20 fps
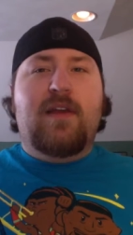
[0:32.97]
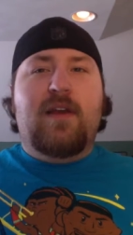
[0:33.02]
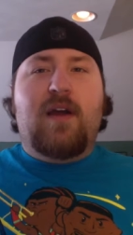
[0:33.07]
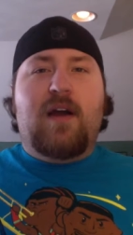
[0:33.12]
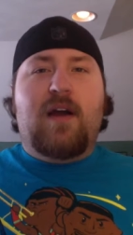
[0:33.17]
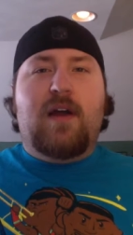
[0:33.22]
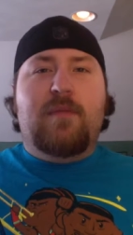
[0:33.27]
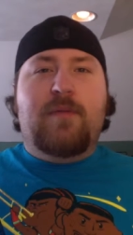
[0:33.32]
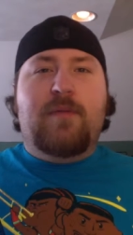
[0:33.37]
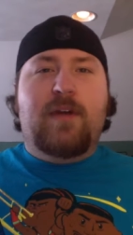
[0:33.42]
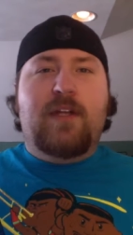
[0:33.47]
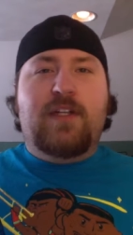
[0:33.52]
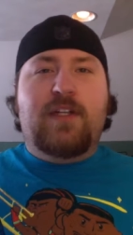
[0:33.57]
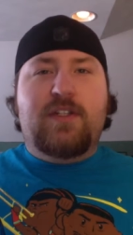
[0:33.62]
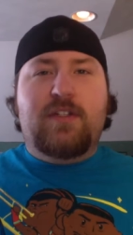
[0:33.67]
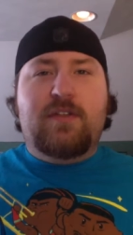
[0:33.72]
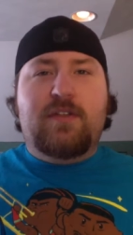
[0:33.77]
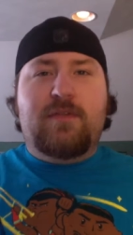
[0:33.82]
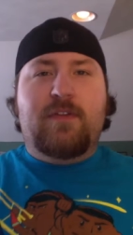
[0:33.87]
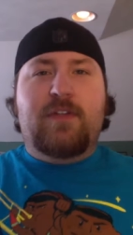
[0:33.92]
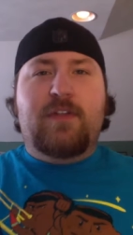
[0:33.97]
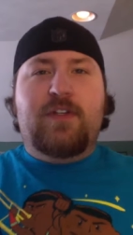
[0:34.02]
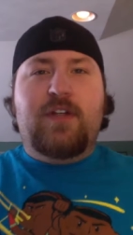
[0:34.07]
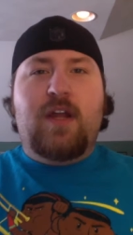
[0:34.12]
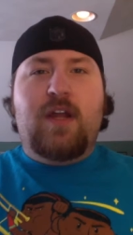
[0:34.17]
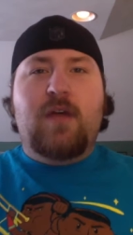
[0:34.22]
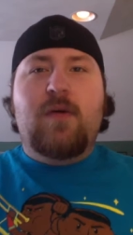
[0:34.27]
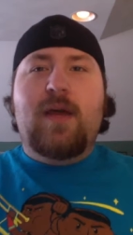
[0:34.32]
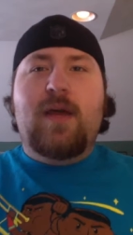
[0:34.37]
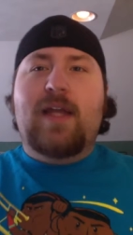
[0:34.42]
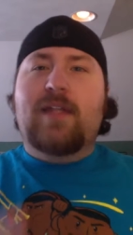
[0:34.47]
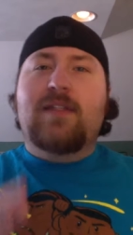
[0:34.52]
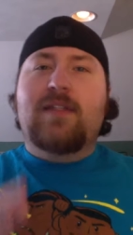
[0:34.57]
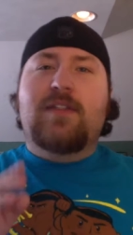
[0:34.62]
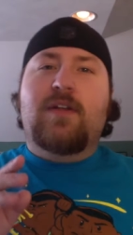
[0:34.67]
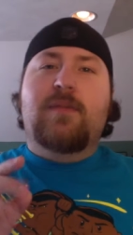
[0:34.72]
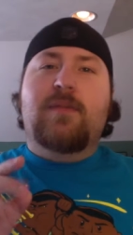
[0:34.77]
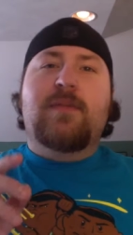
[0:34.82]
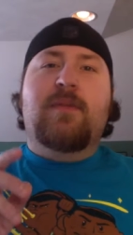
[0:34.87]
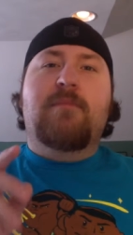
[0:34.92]
On predictions for the show, and in
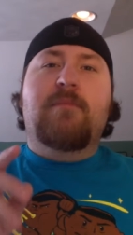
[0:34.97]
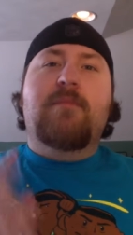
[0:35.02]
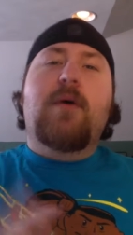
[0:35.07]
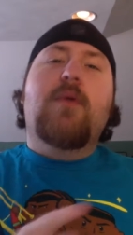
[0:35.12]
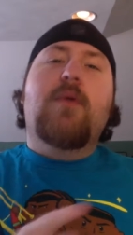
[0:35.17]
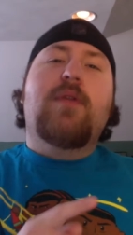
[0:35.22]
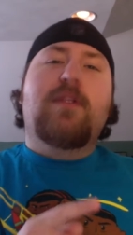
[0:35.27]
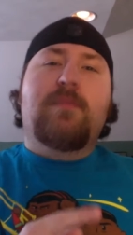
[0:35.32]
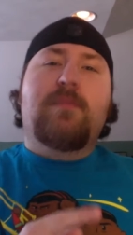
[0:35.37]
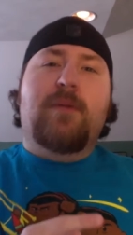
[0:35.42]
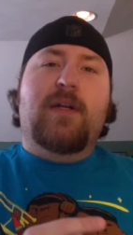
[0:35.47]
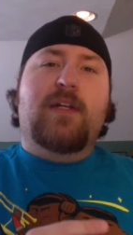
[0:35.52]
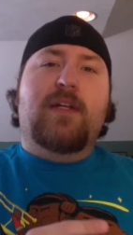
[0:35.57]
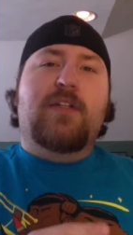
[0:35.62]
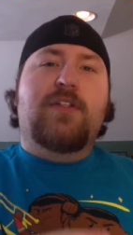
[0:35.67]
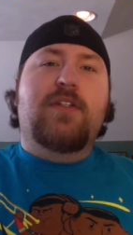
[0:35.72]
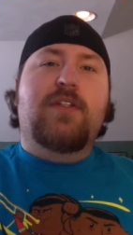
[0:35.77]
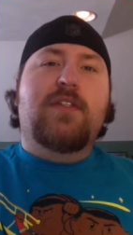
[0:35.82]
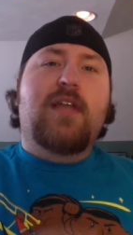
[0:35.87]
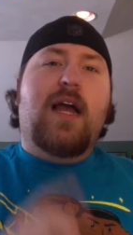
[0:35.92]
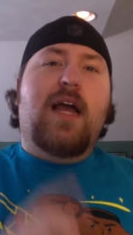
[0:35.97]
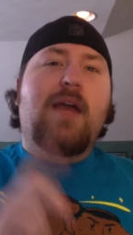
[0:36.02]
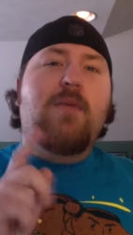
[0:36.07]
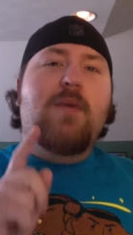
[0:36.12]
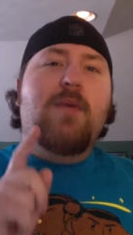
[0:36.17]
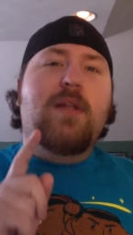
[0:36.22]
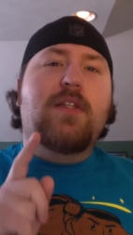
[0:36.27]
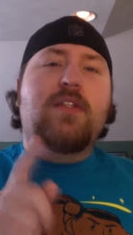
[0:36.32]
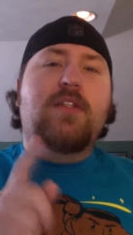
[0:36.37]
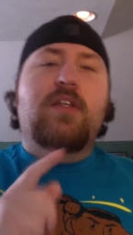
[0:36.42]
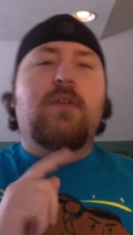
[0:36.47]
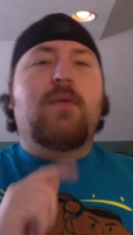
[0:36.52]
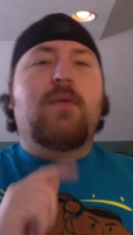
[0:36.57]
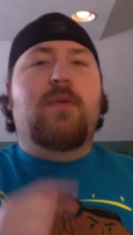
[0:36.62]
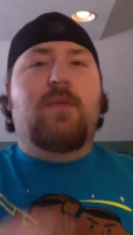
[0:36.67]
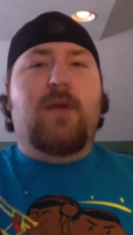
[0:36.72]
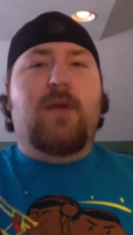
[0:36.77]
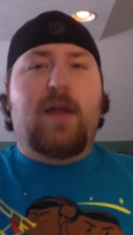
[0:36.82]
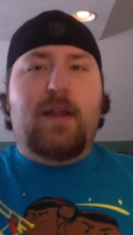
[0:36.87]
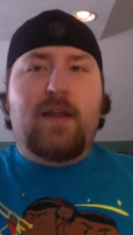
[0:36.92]
terms of bonus predictions, I went two
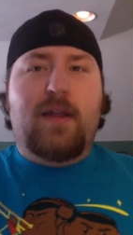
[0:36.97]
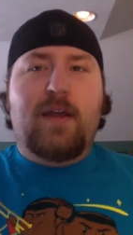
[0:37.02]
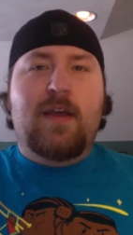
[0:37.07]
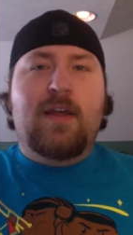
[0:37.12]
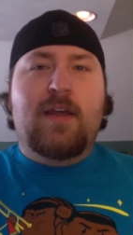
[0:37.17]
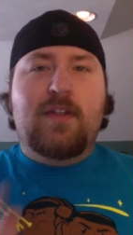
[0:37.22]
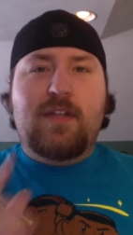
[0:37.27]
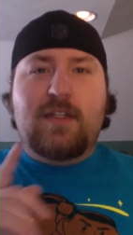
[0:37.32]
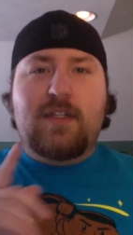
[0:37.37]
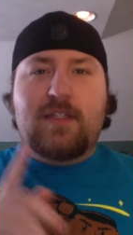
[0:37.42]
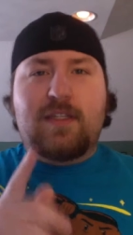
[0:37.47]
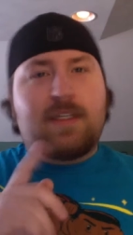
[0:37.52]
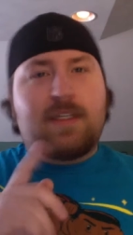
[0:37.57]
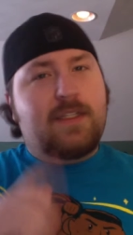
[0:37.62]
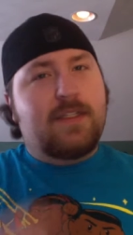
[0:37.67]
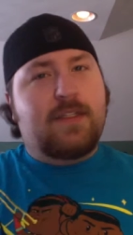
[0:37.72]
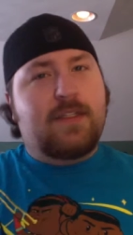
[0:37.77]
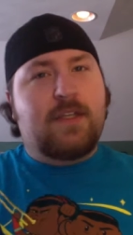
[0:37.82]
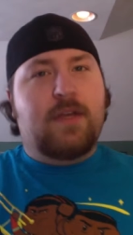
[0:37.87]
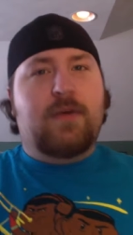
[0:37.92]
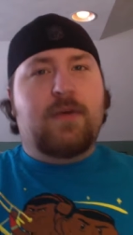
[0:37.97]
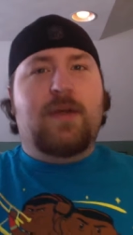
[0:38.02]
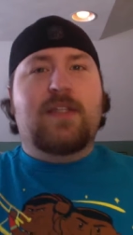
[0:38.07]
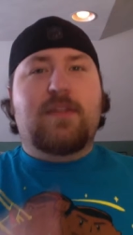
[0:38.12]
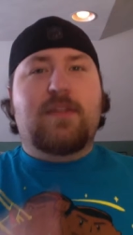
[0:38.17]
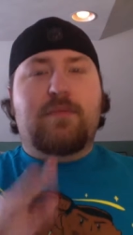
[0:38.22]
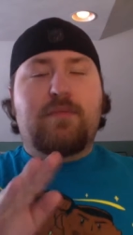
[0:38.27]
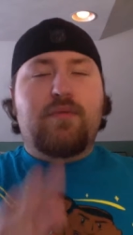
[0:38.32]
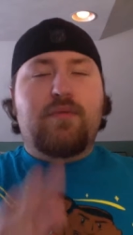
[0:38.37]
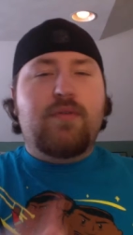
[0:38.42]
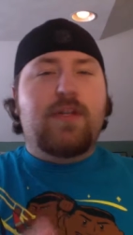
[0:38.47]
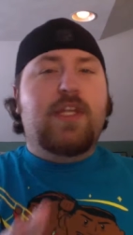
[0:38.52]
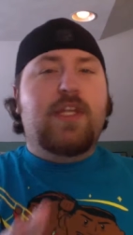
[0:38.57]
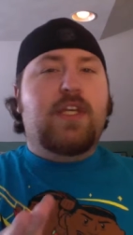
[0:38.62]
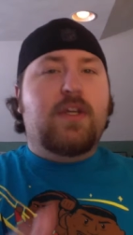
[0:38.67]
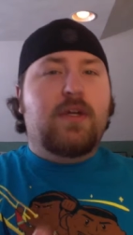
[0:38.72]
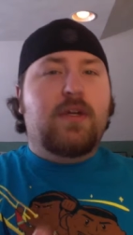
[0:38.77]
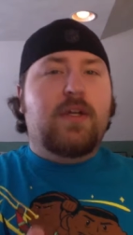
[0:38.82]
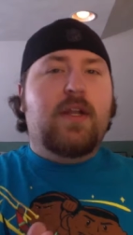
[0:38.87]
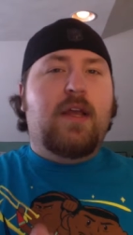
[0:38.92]
and one. So that's six and two. That's a pretty
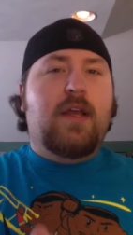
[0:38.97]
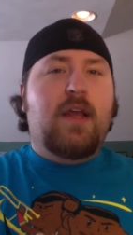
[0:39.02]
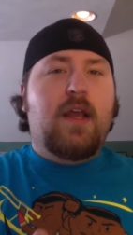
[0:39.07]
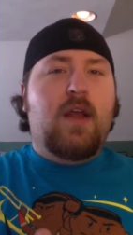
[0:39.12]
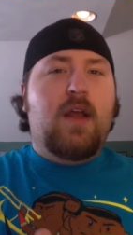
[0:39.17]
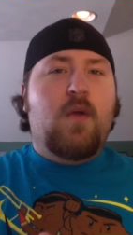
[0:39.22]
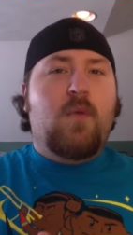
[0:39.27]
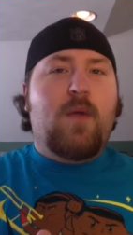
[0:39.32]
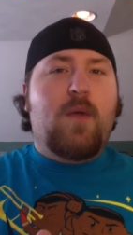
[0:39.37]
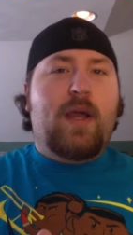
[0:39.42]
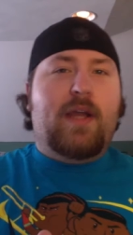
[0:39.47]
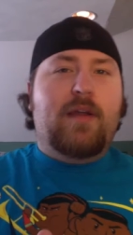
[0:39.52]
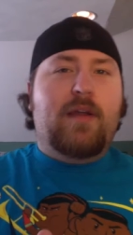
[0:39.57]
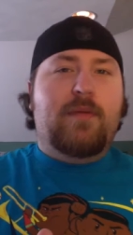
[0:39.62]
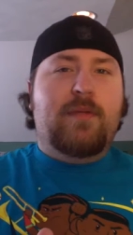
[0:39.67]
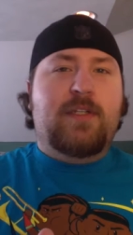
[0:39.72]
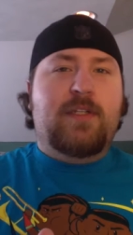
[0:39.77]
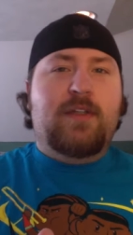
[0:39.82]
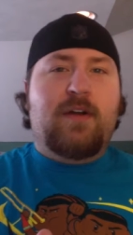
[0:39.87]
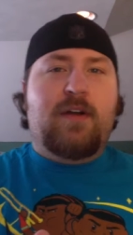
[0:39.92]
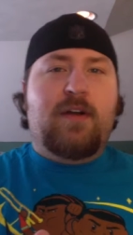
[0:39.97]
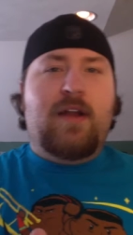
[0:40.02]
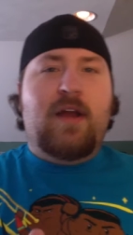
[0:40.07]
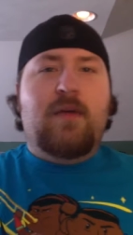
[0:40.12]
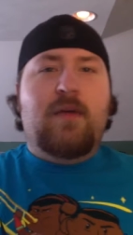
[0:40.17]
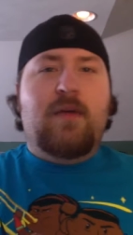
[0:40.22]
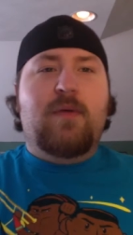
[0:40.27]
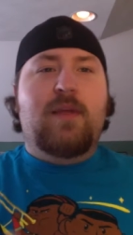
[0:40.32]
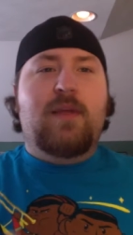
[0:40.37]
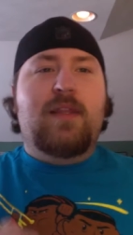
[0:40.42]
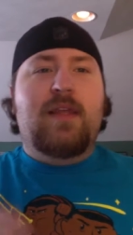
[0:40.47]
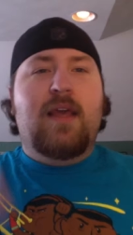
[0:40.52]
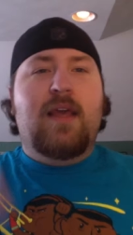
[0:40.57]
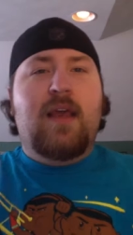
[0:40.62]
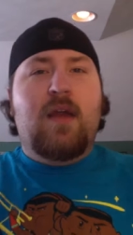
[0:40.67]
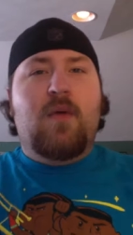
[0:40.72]
good record we start out with.